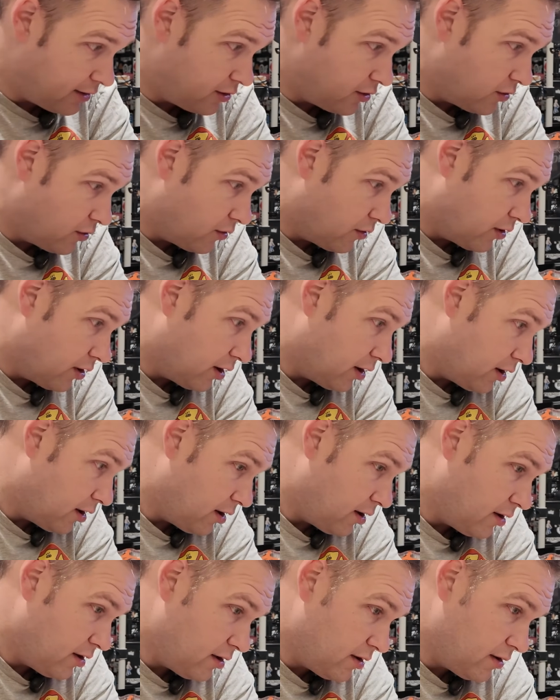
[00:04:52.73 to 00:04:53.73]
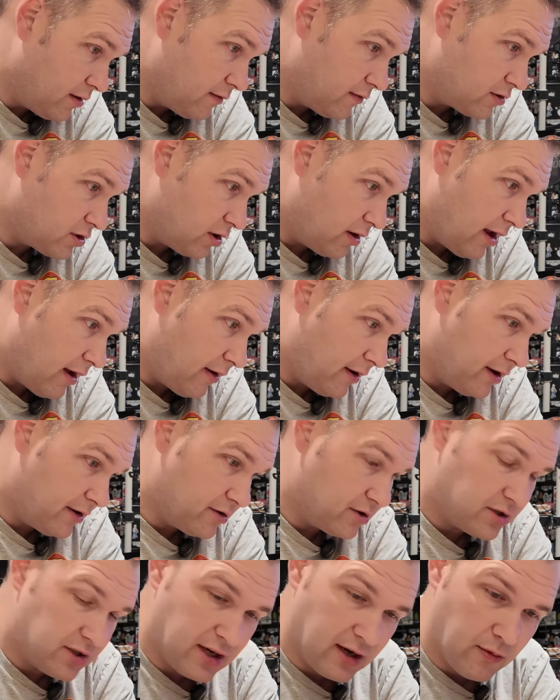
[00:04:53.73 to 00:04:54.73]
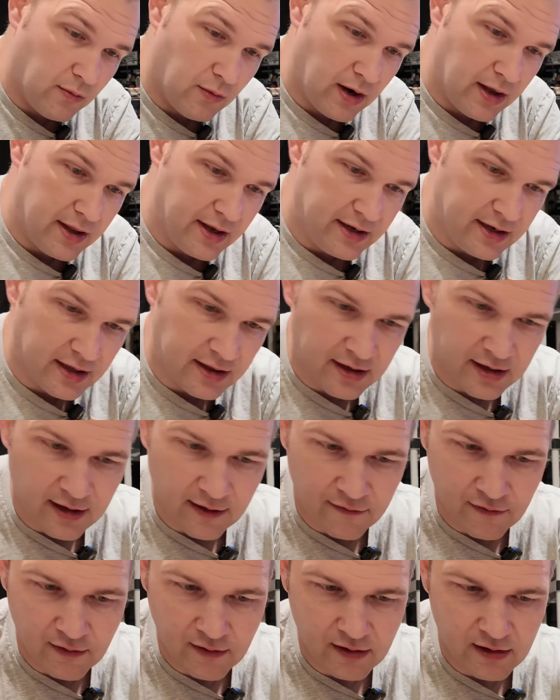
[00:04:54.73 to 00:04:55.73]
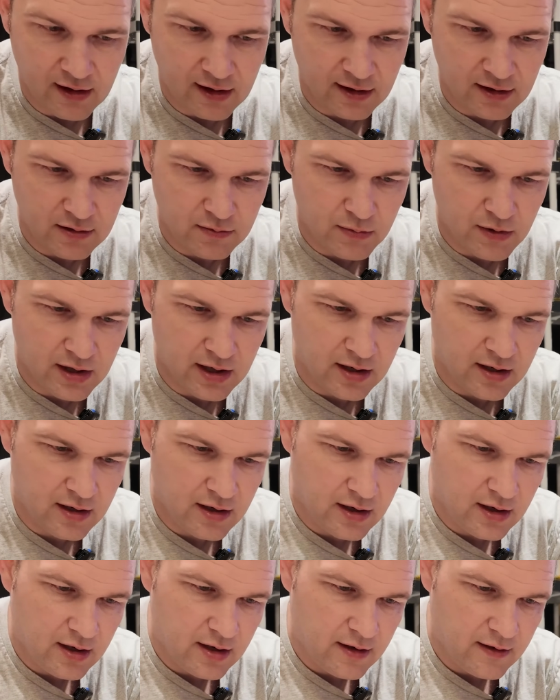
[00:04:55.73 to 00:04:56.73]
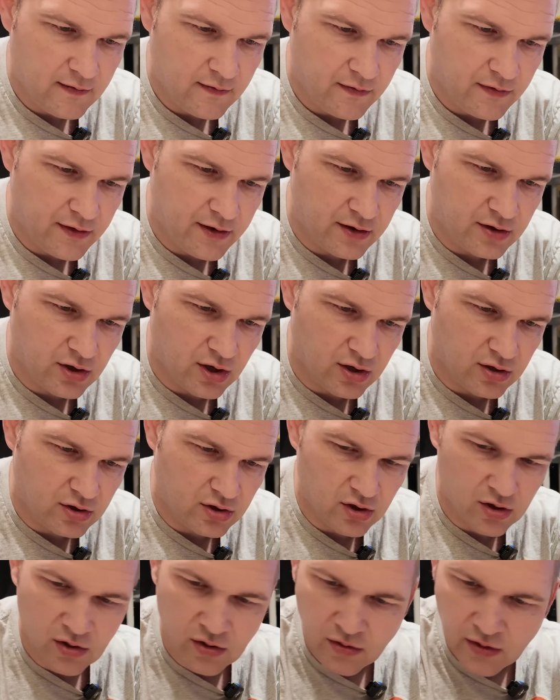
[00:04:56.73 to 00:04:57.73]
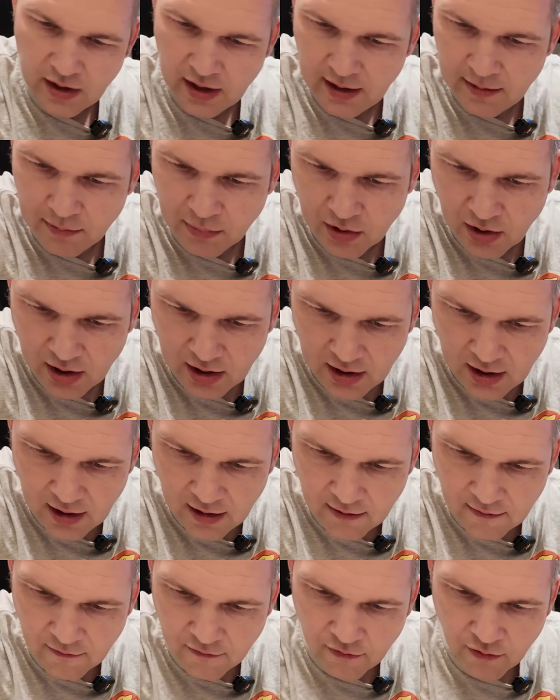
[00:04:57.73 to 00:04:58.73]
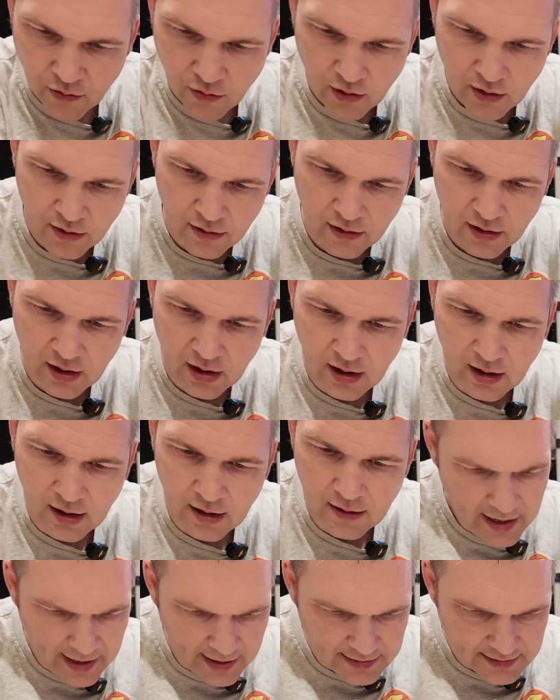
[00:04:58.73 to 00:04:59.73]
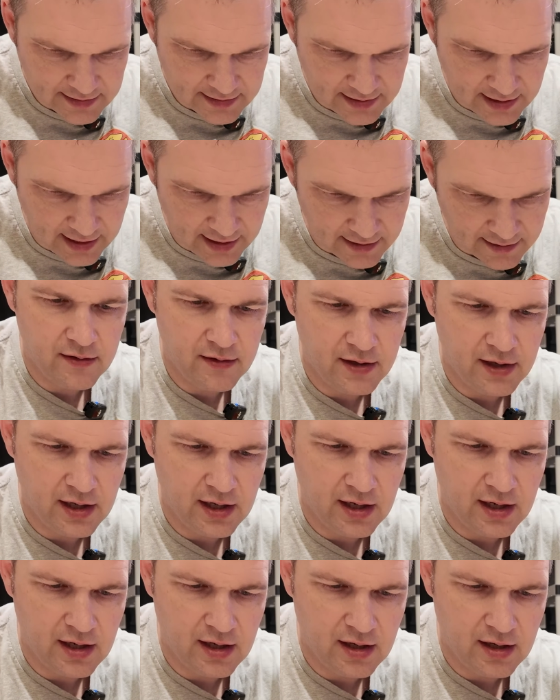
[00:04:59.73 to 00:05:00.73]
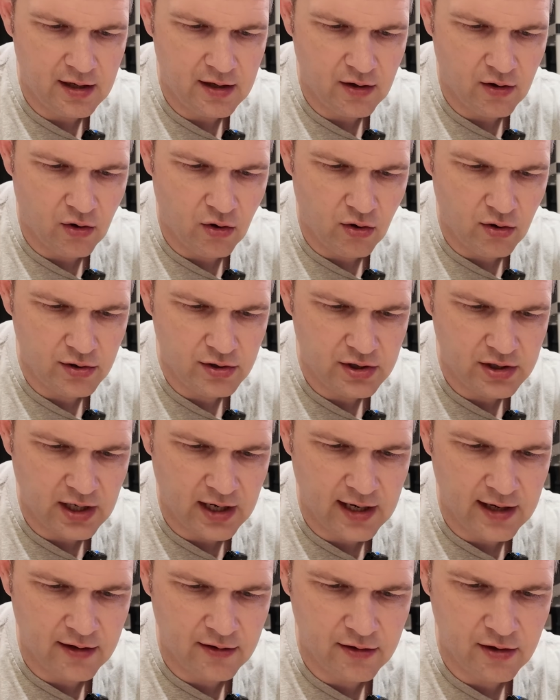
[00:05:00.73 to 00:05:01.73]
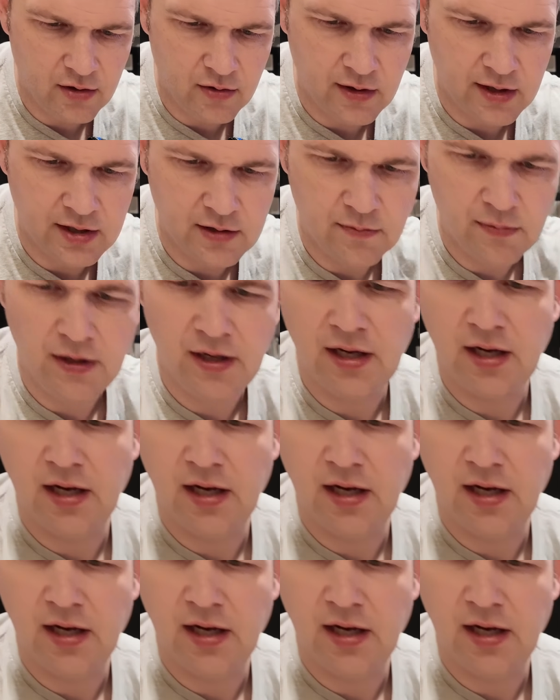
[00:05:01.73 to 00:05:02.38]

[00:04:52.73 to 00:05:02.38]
your, so now I understand why they did the different things, but There's also a plug-in for the headset. The old style USB